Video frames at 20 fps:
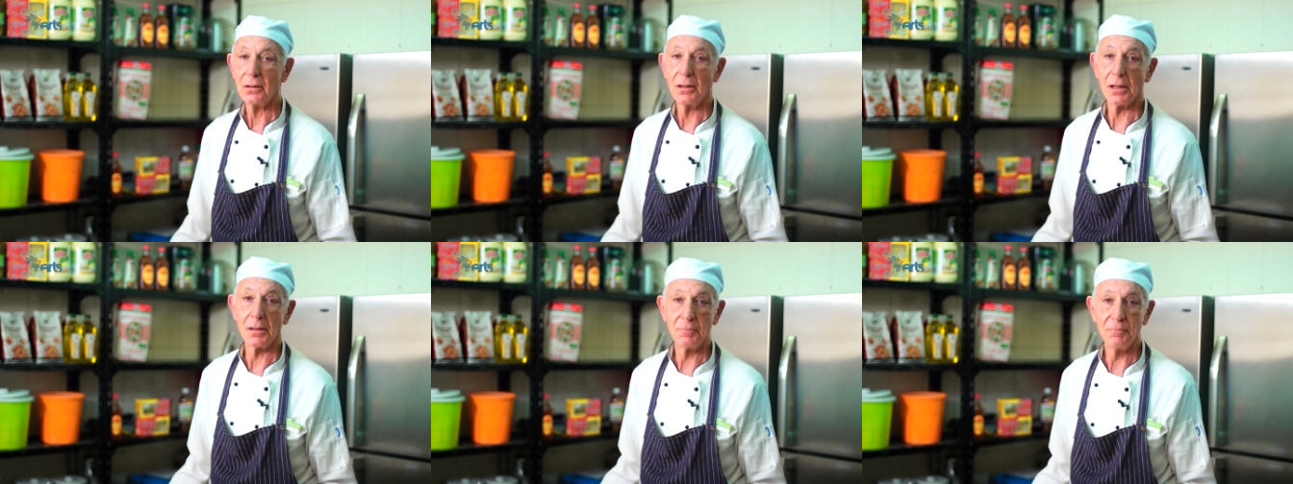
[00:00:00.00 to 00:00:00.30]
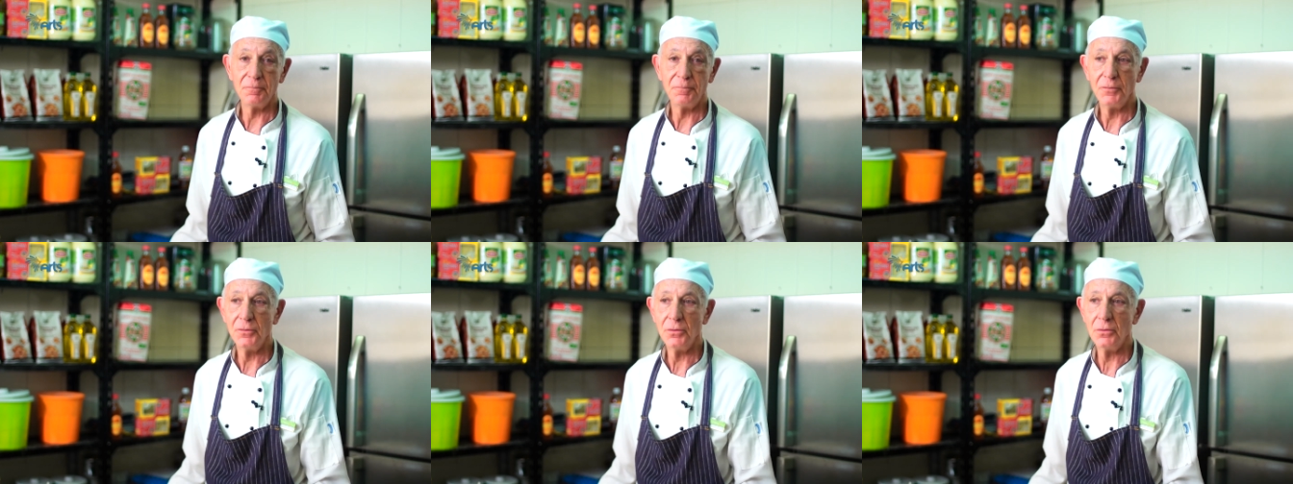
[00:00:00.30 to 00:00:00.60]

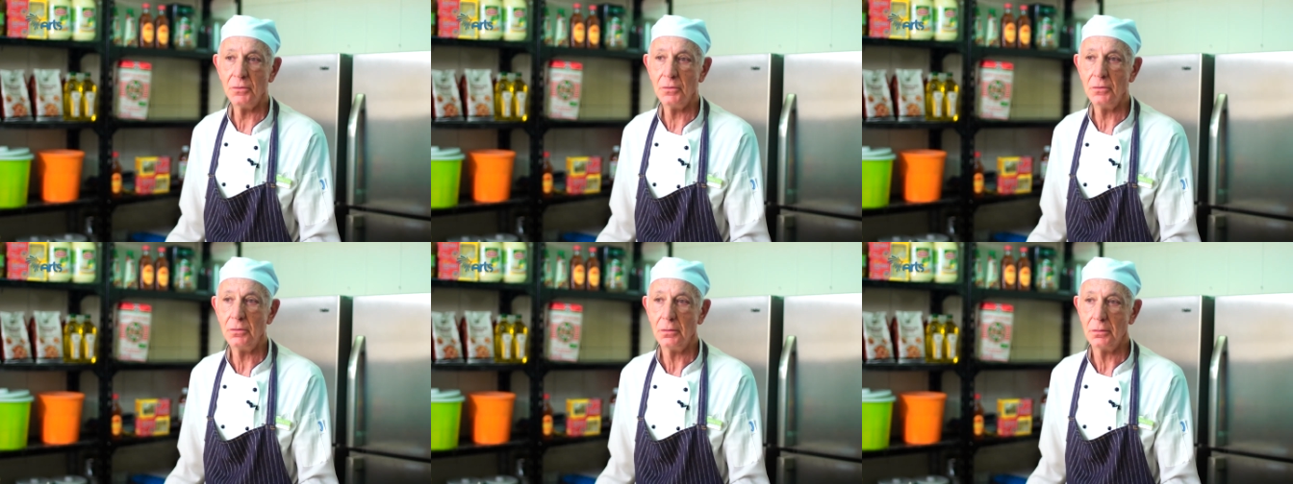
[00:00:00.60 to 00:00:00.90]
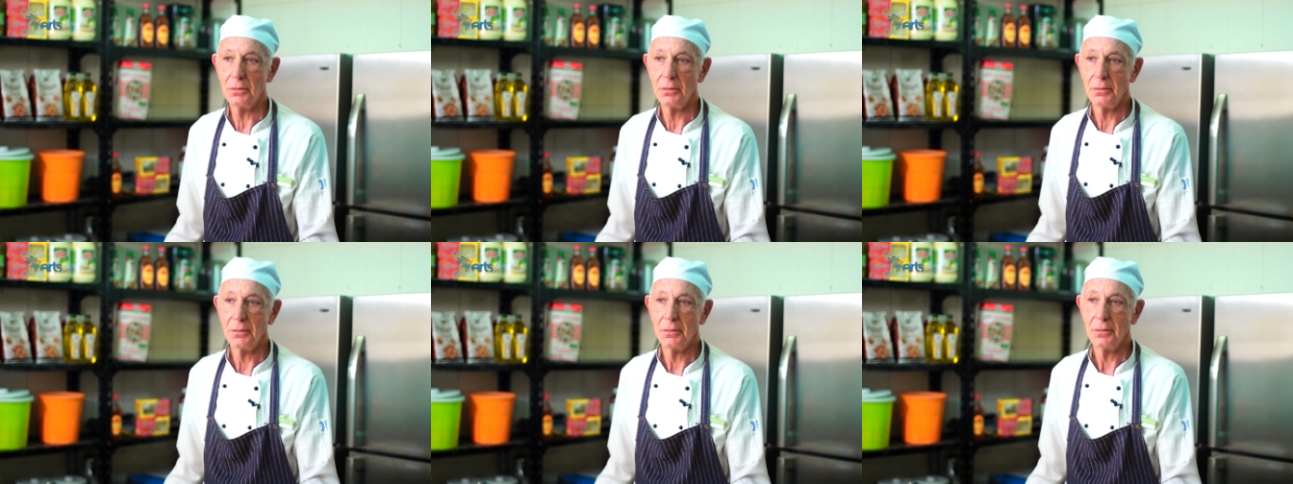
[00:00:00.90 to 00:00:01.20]
gumfu,
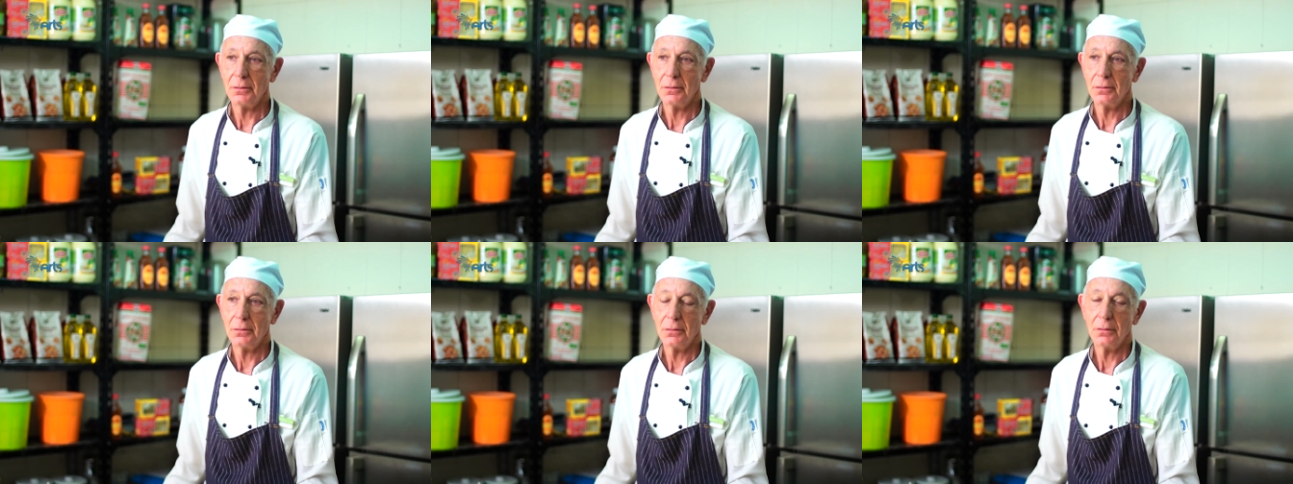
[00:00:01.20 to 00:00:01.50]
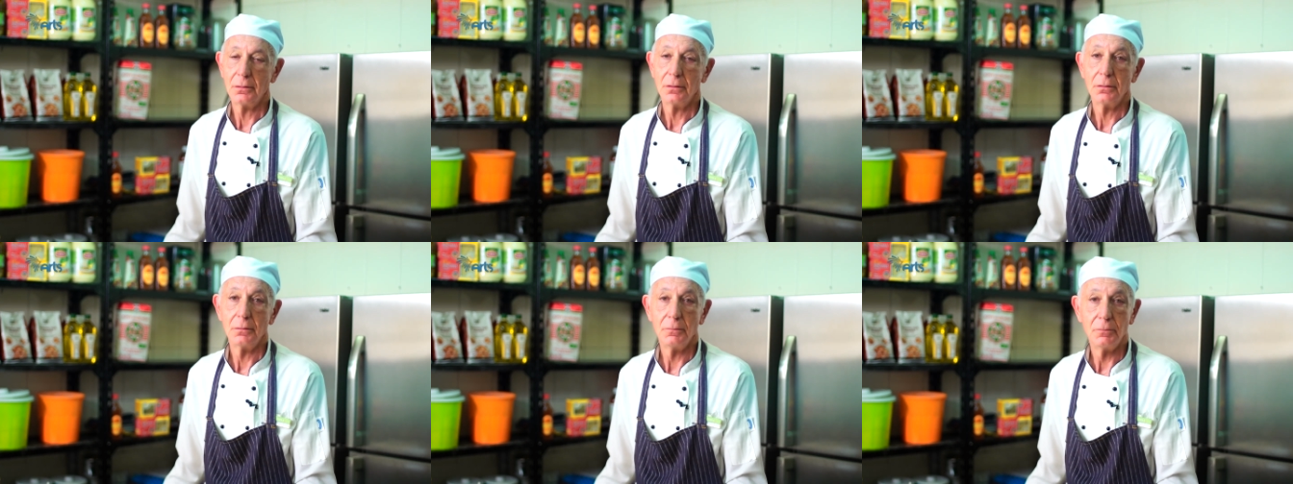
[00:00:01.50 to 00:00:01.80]

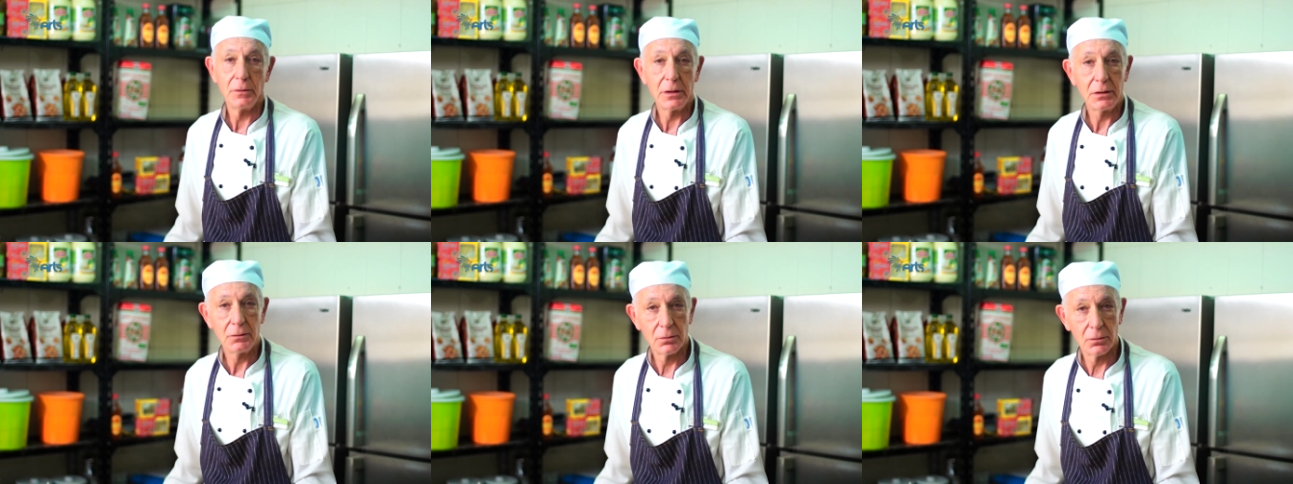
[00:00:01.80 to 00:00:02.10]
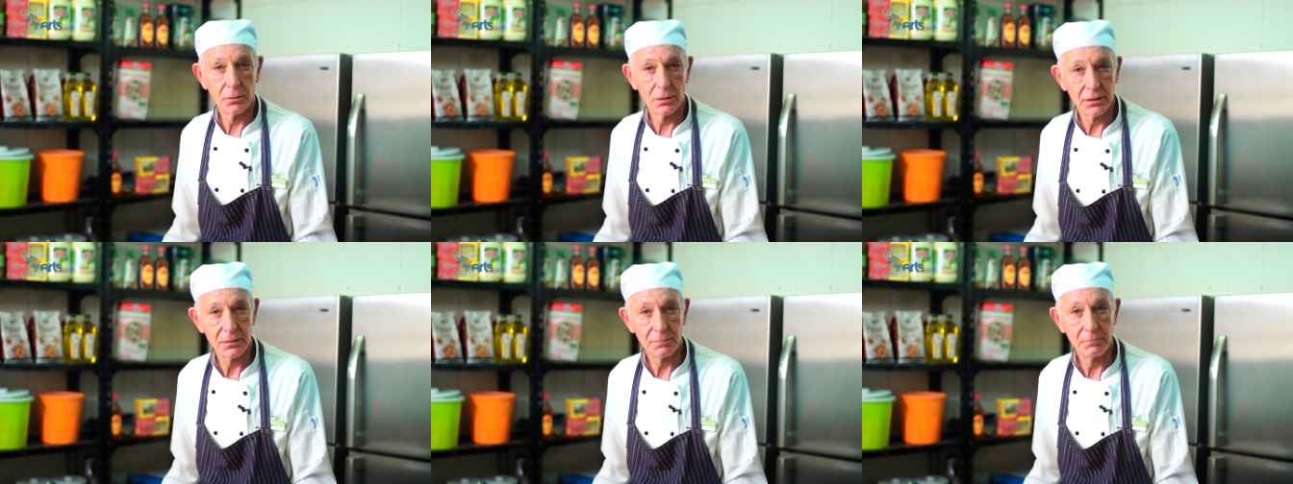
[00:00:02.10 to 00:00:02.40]
we
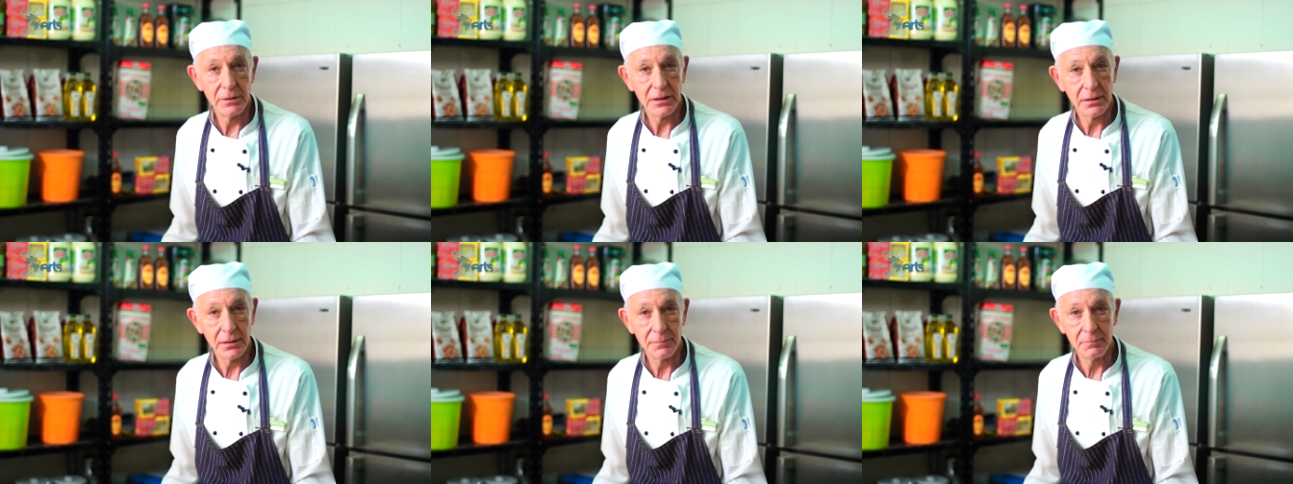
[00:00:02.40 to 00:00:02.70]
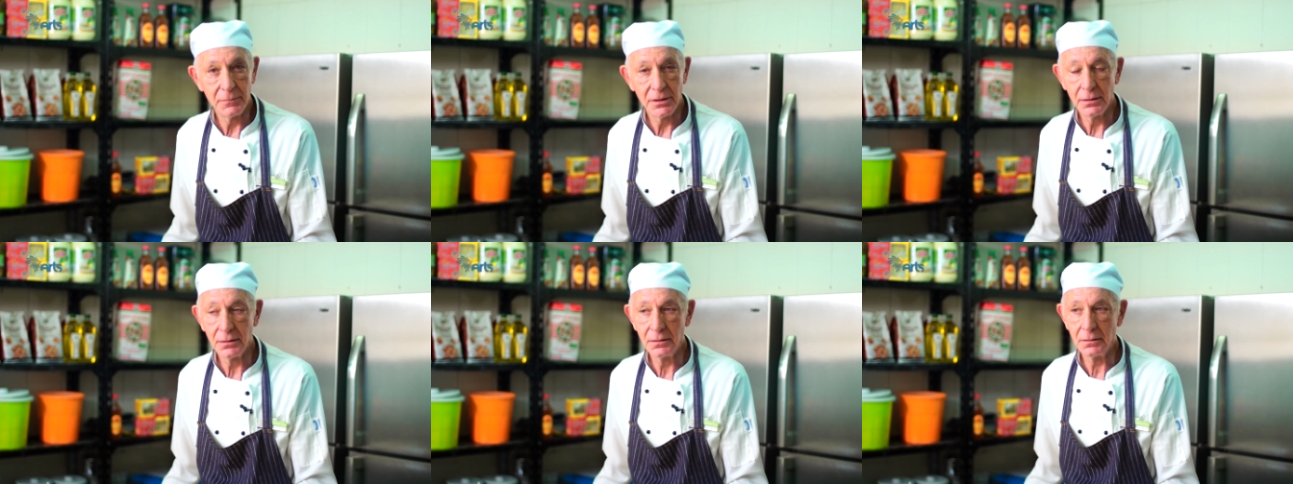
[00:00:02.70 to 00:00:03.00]
call it mealie
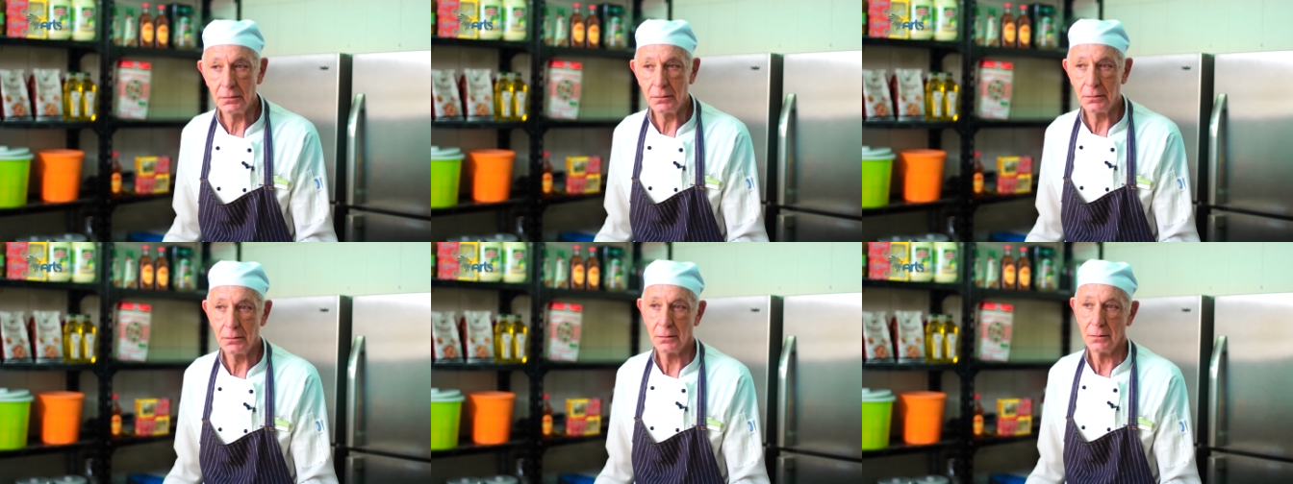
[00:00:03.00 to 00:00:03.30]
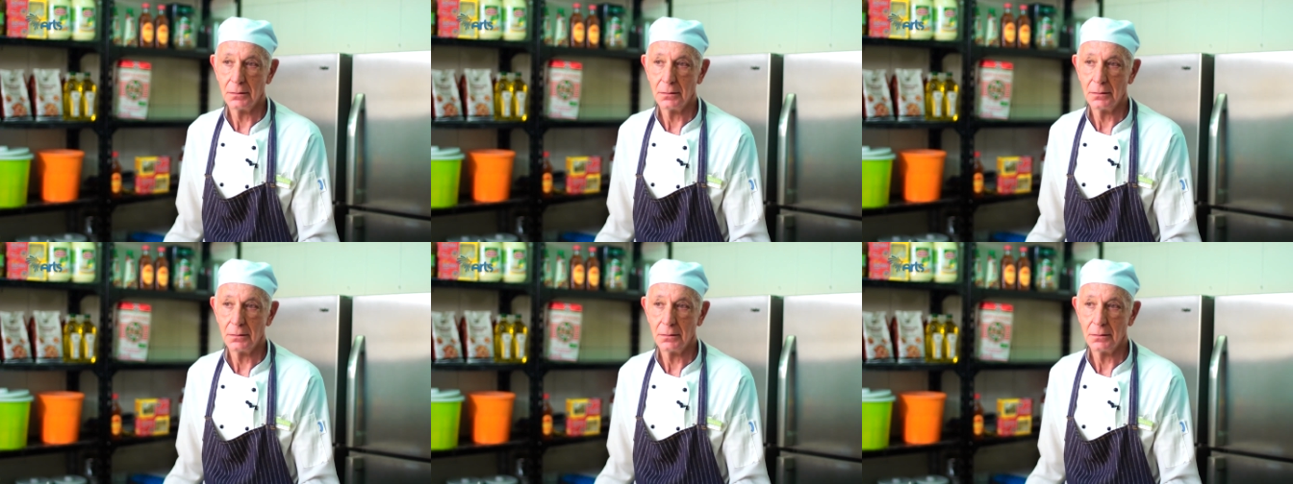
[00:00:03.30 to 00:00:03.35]
meal,